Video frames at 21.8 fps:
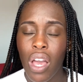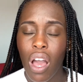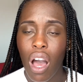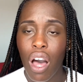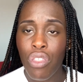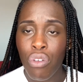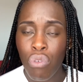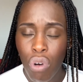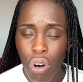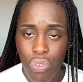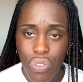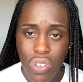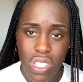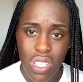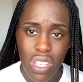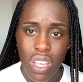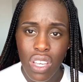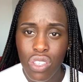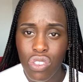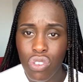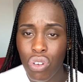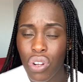other
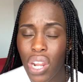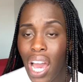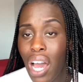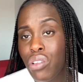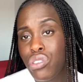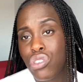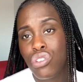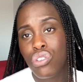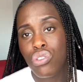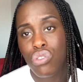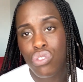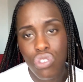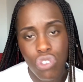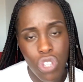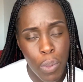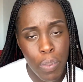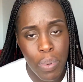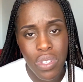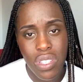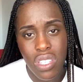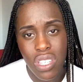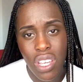officers on how to do
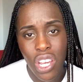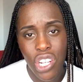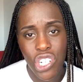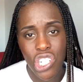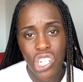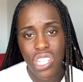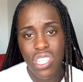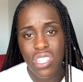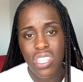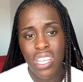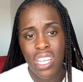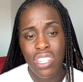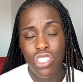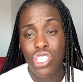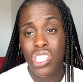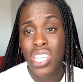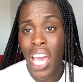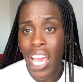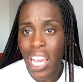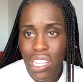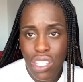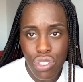stop and searches and
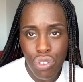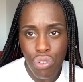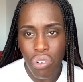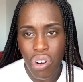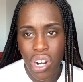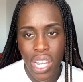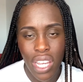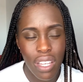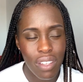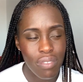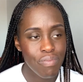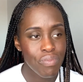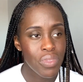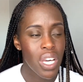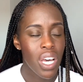tasering.